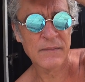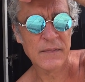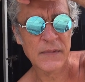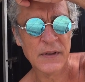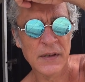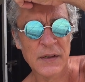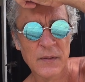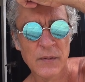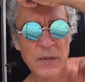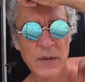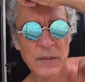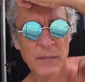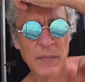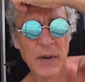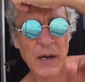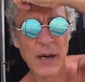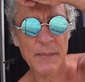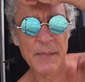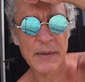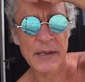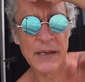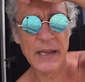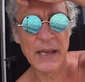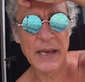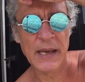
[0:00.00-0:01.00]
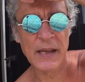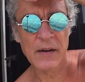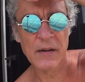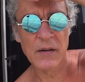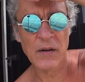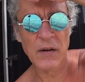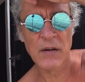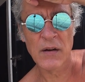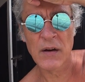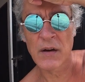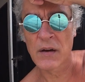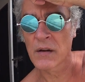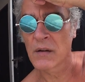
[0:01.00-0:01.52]
you know, when mom and dad are
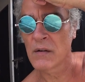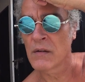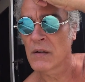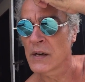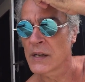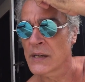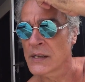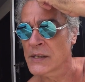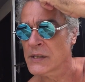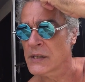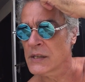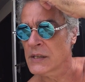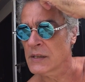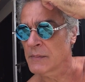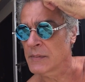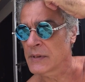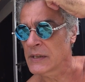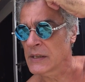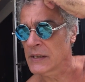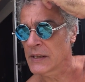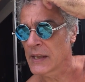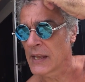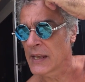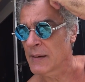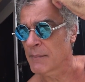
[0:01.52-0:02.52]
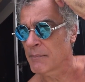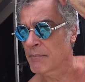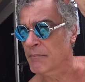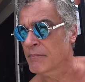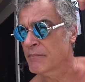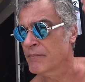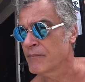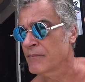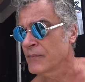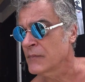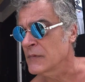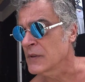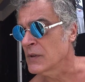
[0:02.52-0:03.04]
long gone, it's going to be them,
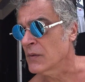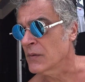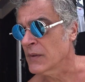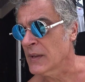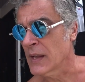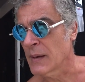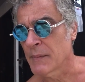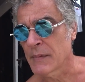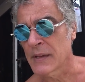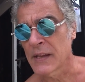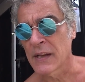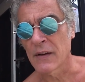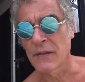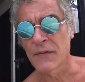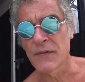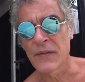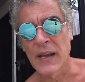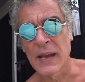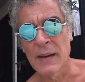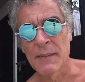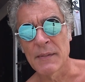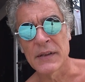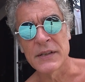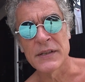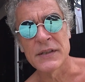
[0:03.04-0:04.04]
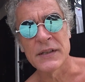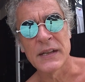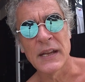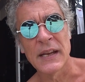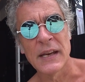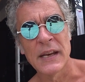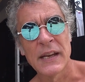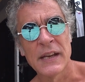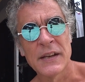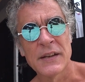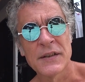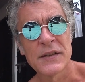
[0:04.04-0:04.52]
you know, them and their families, and they need to